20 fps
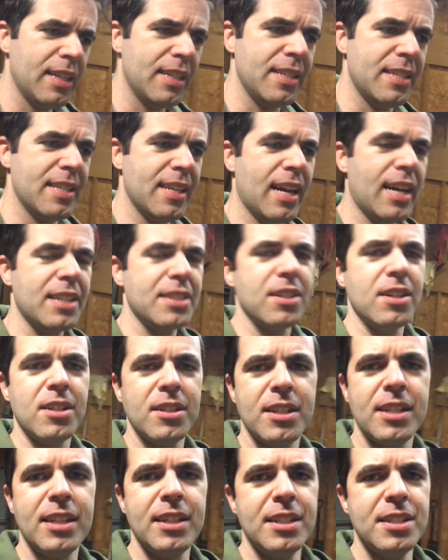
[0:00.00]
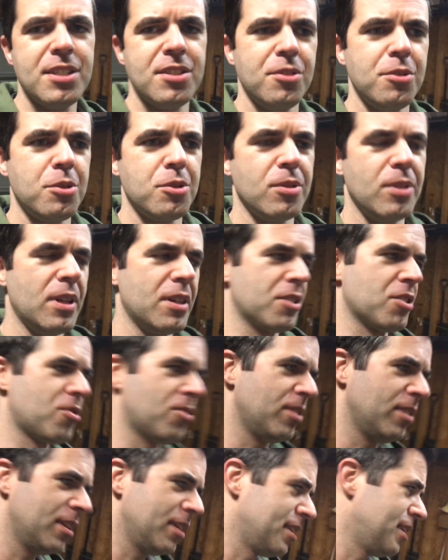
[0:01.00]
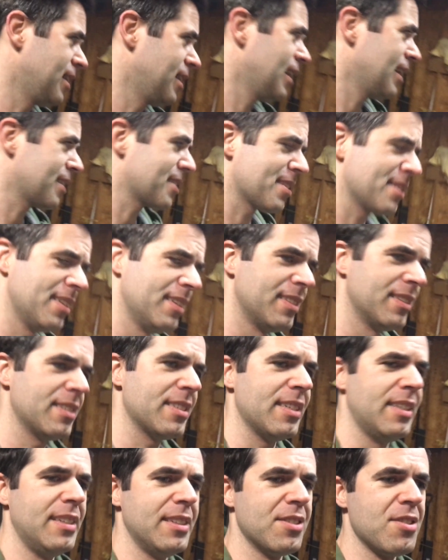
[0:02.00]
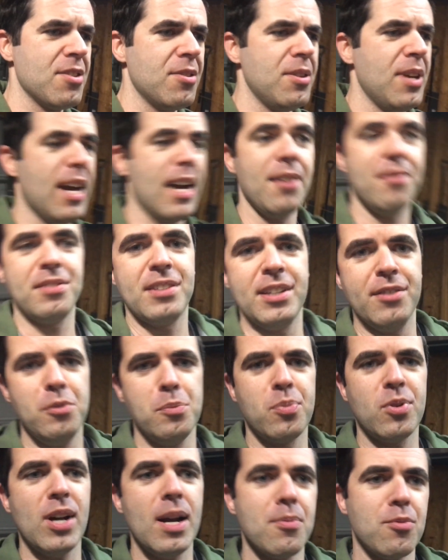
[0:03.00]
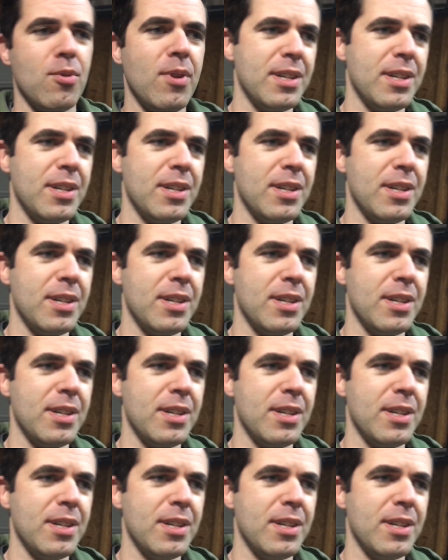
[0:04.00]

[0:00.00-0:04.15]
He's not talking in his usual Australian accent, and so you have to give him props.